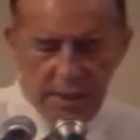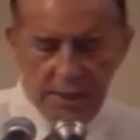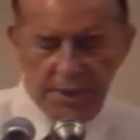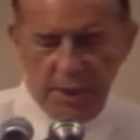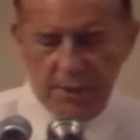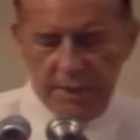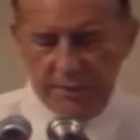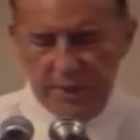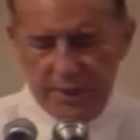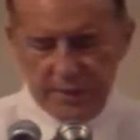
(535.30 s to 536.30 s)
Now,
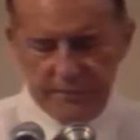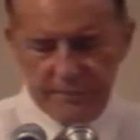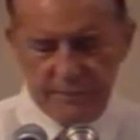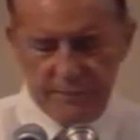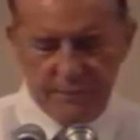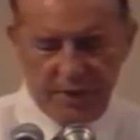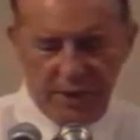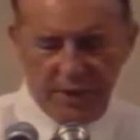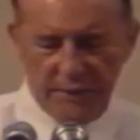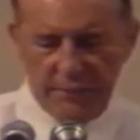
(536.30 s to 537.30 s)
let me
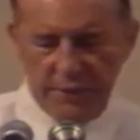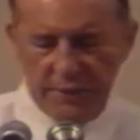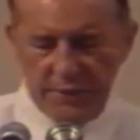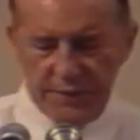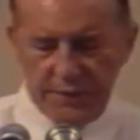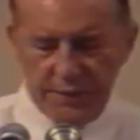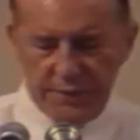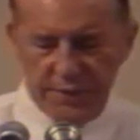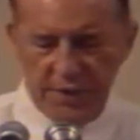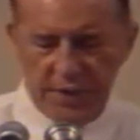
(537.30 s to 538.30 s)
begin with
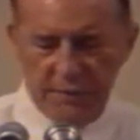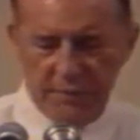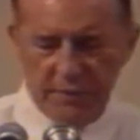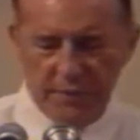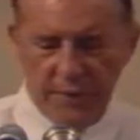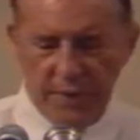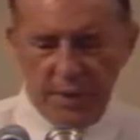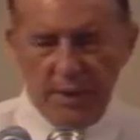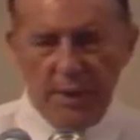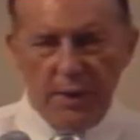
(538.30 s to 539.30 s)
this theme of
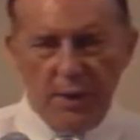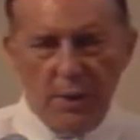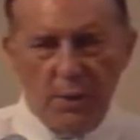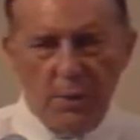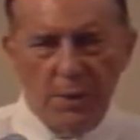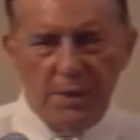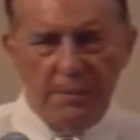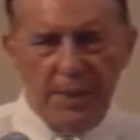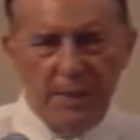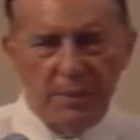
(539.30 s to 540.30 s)
what
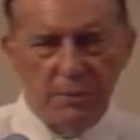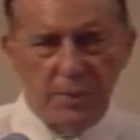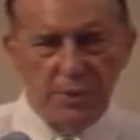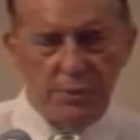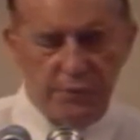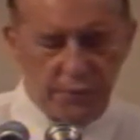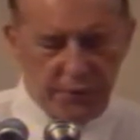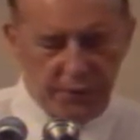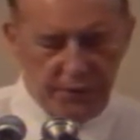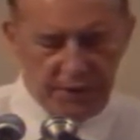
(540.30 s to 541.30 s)
the Bible will do for
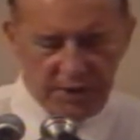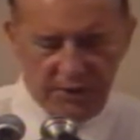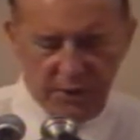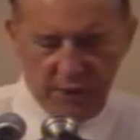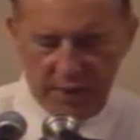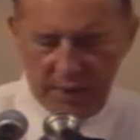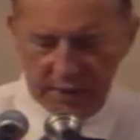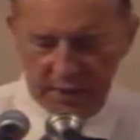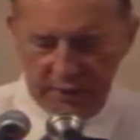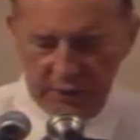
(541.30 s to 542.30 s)
you. First of all, I'd
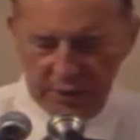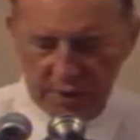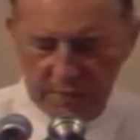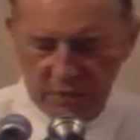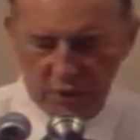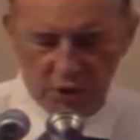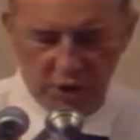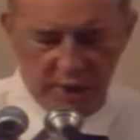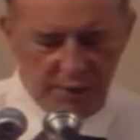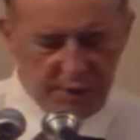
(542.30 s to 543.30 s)
like to give you some
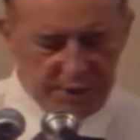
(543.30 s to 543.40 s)
general